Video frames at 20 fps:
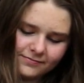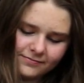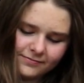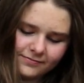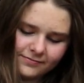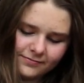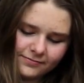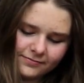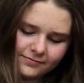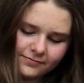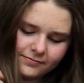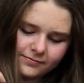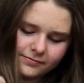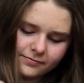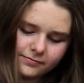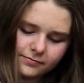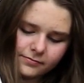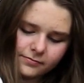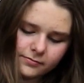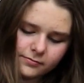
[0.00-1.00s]

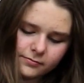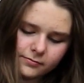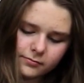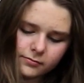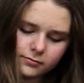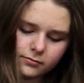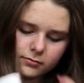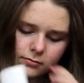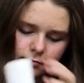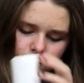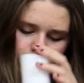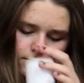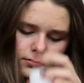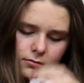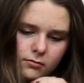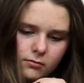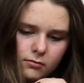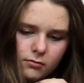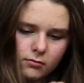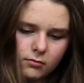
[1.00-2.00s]

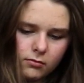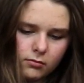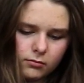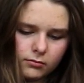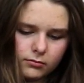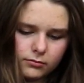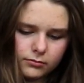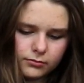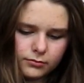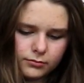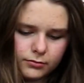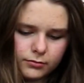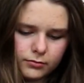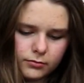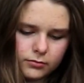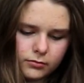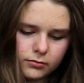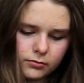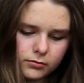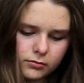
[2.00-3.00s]
The person shown says nothing.